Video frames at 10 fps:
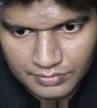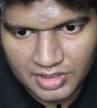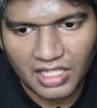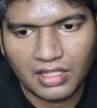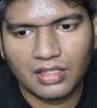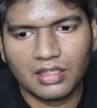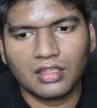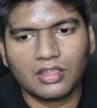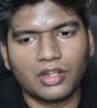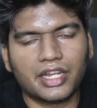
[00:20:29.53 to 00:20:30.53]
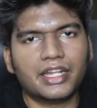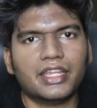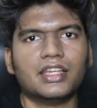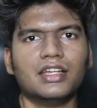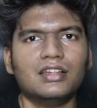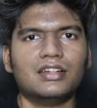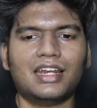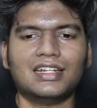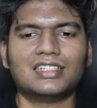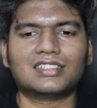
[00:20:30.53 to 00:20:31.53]
See, you are getting a
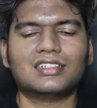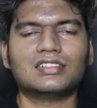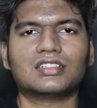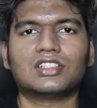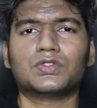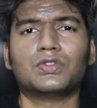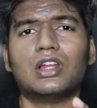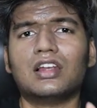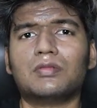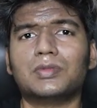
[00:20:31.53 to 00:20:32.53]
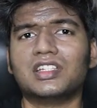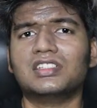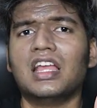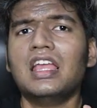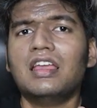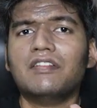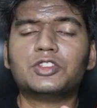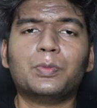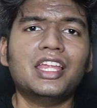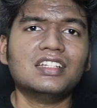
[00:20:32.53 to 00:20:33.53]
transaction successful alert message,
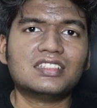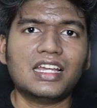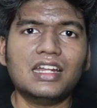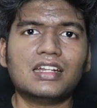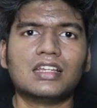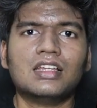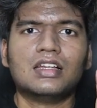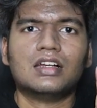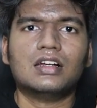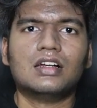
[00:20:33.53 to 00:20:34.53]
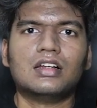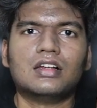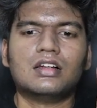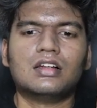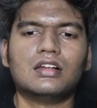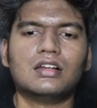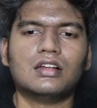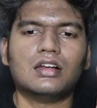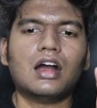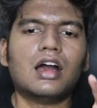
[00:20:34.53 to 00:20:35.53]
which means that
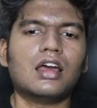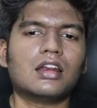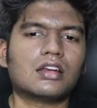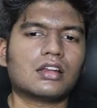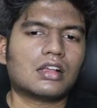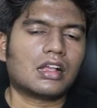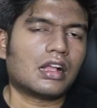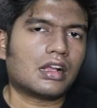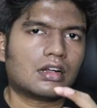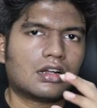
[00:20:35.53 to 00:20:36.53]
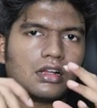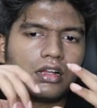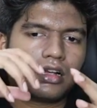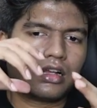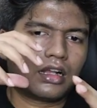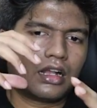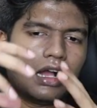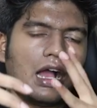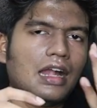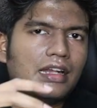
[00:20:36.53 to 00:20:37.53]
our
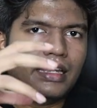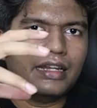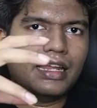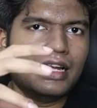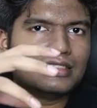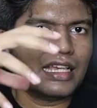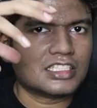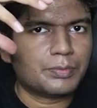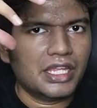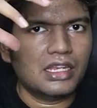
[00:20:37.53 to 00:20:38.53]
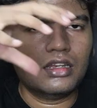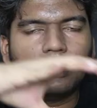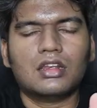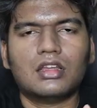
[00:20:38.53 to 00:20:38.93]
card details has been